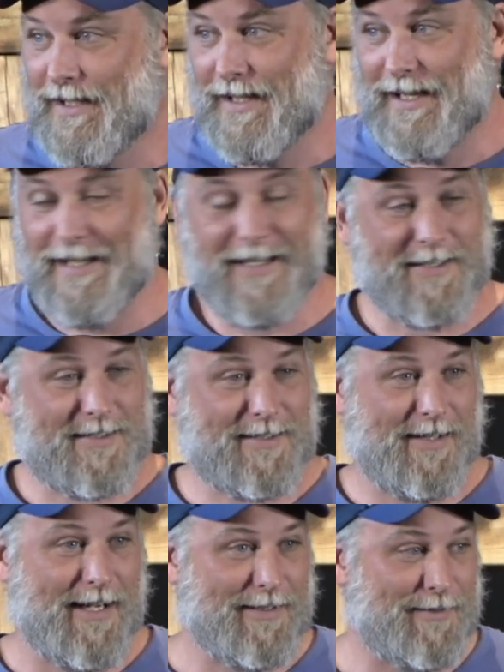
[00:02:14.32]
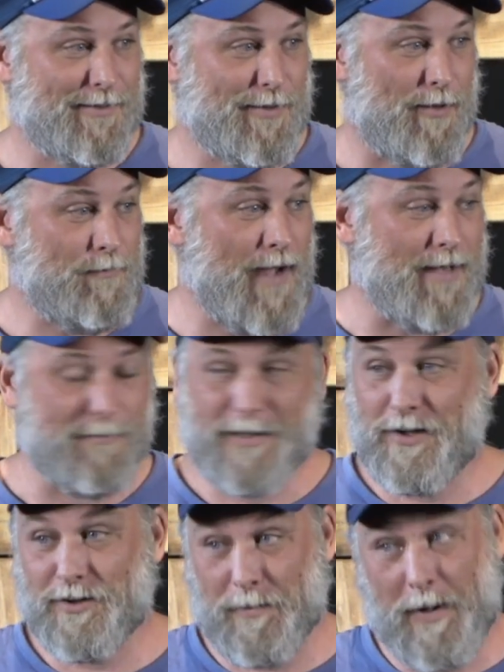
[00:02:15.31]
And it's like not fun
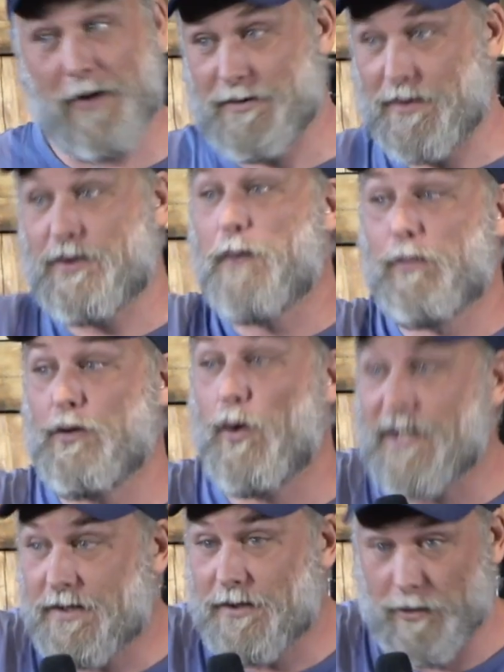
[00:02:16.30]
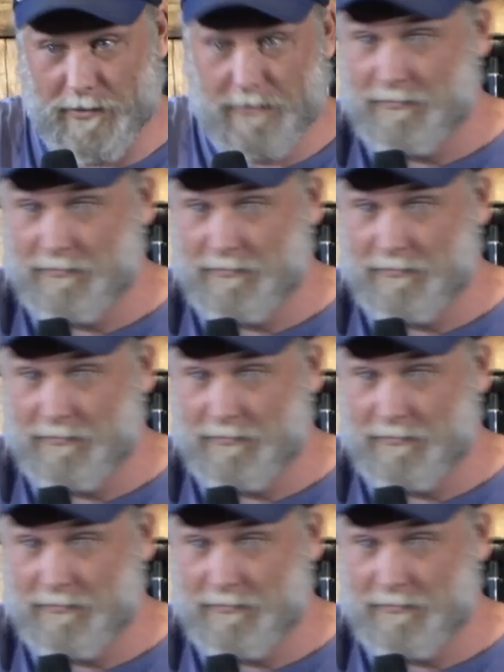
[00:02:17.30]
because your parents are super annoying still,